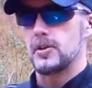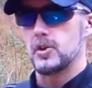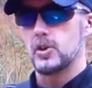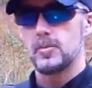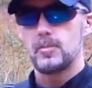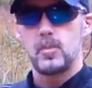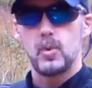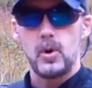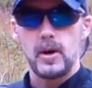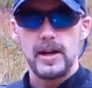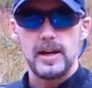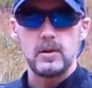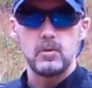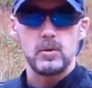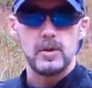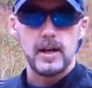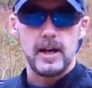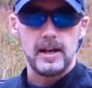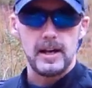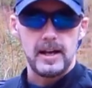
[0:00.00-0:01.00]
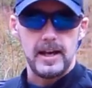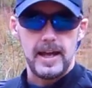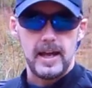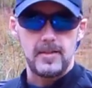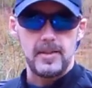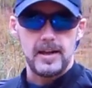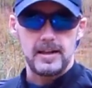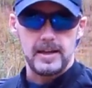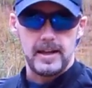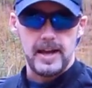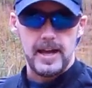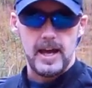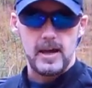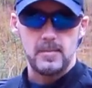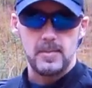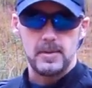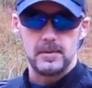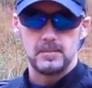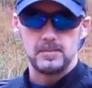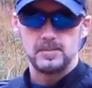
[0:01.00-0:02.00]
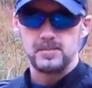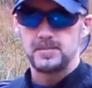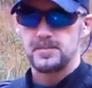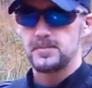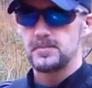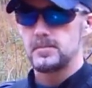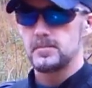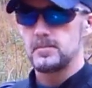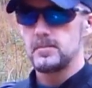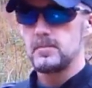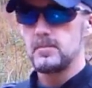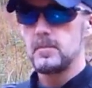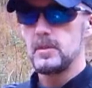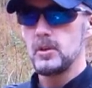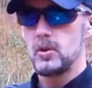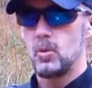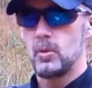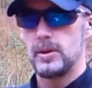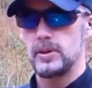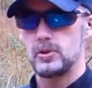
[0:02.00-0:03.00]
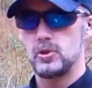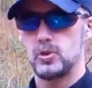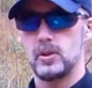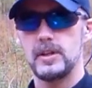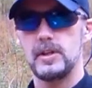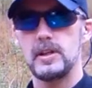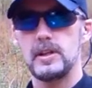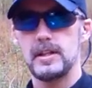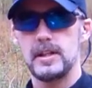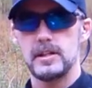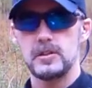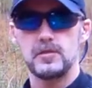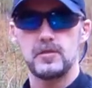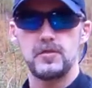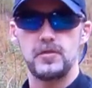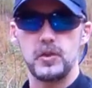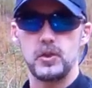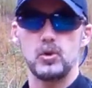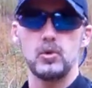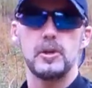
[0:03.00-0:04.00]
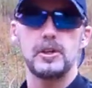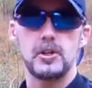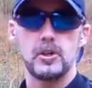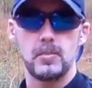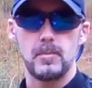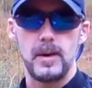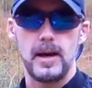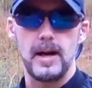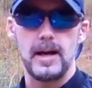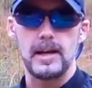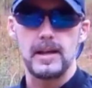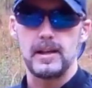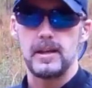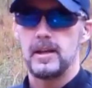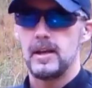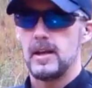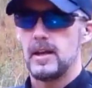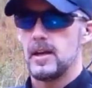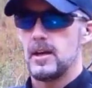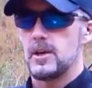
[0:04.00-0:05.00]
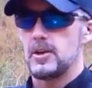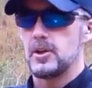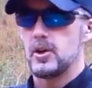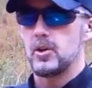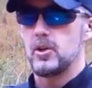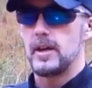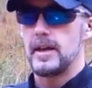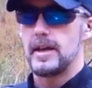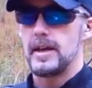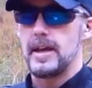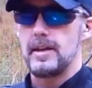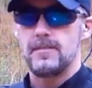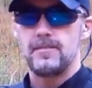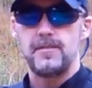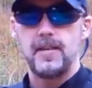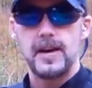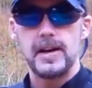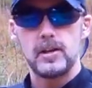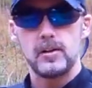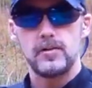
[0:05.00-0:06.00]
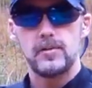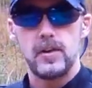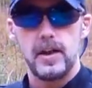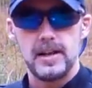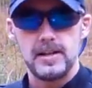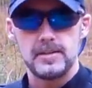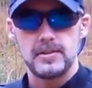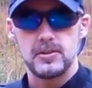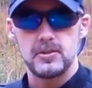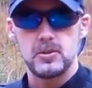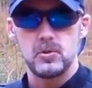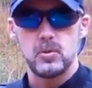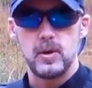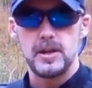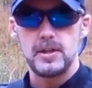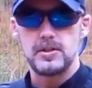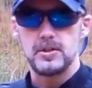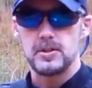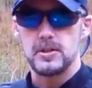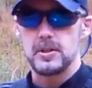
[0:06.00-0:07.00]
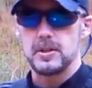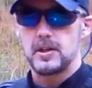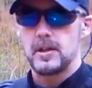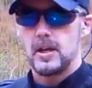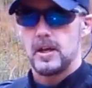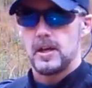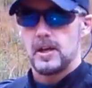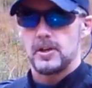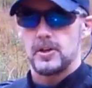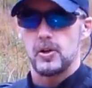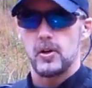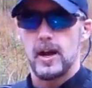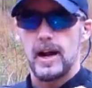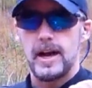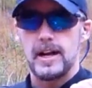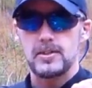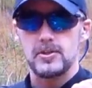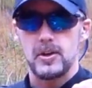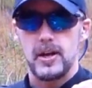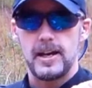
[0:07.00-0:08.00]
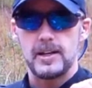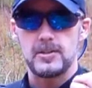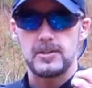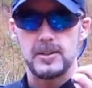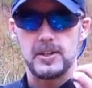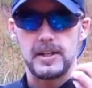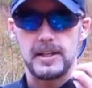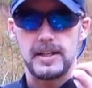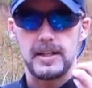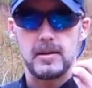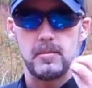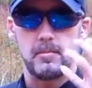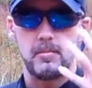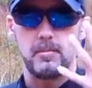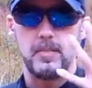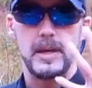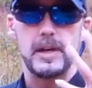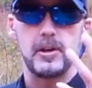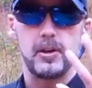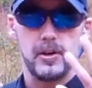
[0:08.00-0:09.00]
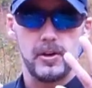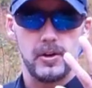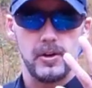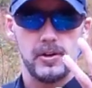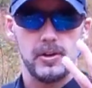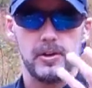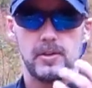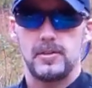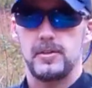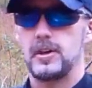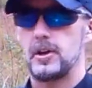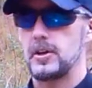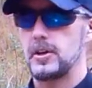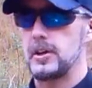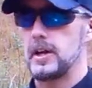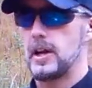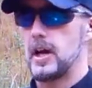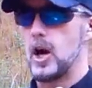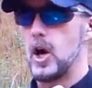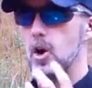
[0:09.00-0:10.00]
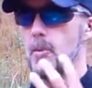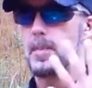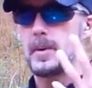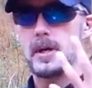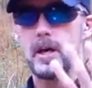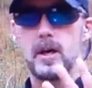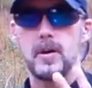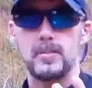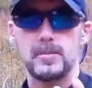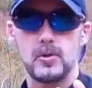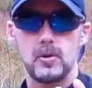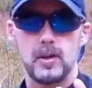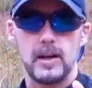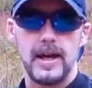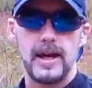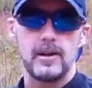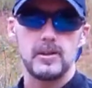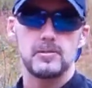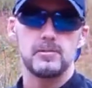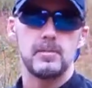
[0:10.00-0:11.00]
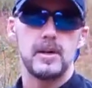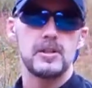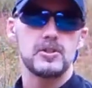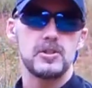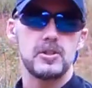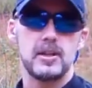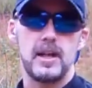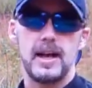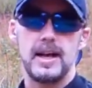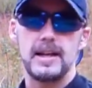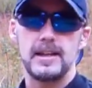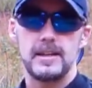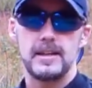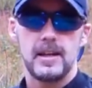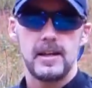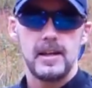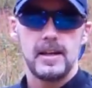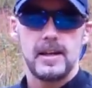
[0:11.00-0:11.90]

Your brain will not allow that to happen. When adrenaline is fueling your body, you're in a fight or flight situation, your eyes are actually going to get bigger. They're going to open up to allow as much light